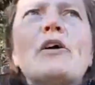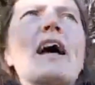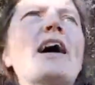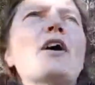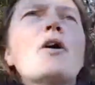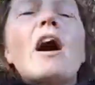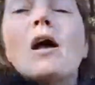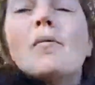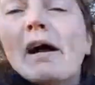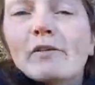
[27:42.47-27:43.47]
how high
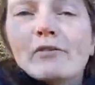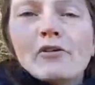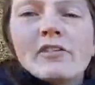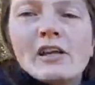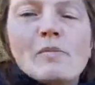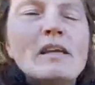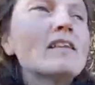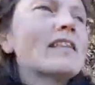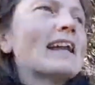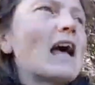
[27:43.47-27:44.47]
biodiversity means
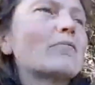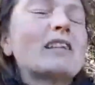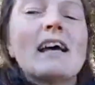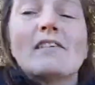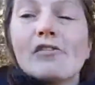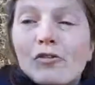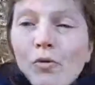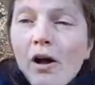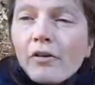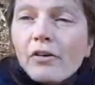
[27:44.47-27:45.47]
that a habitat is
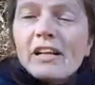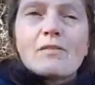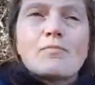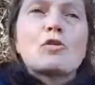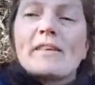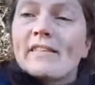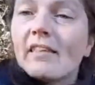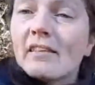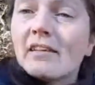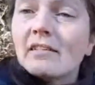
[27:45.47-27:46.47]
stronger and it's more
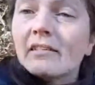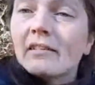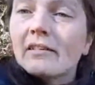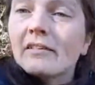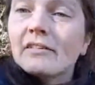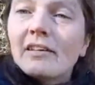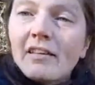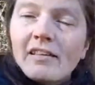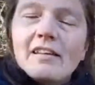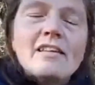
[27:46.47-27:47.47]
resistant to
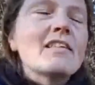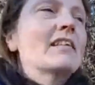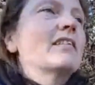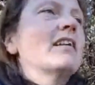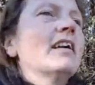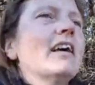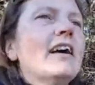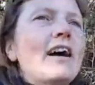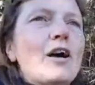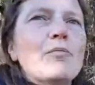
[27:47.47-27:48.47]
disease and
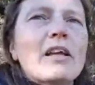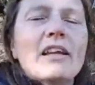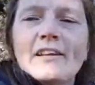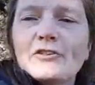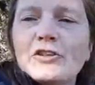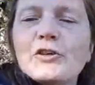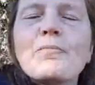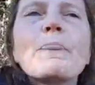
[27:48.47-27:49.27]
getting injured.